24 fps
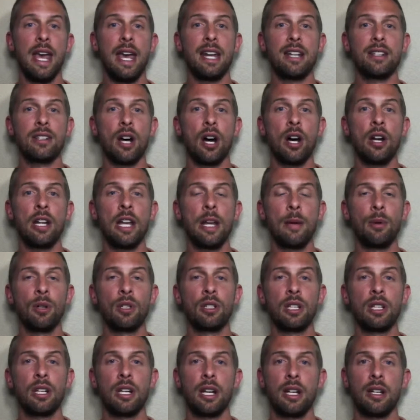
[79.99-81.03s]
and is
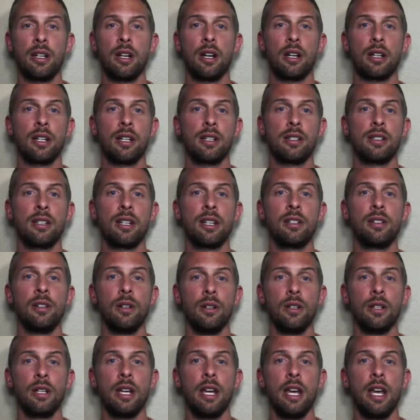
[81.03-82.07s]
unable to conduct its
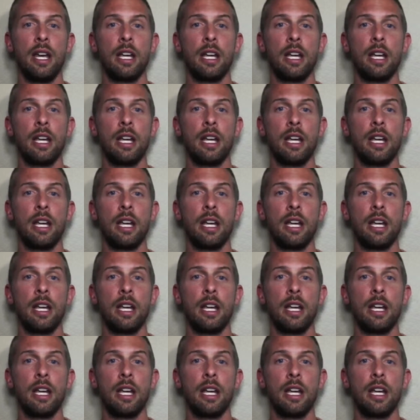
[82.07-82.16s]
signal.